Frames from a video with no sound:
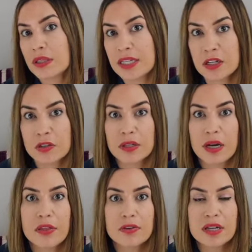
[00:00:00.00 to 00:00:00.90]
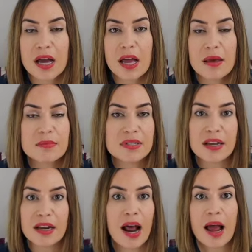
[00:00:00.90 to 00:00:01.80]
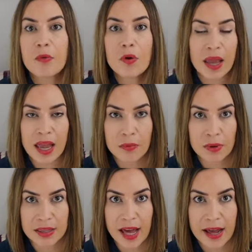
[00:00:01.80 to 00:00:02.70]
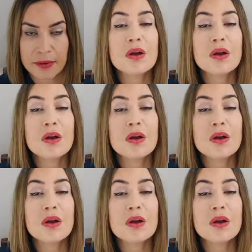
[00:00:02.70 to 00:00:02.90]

leaner than other times, and I'm okay with that.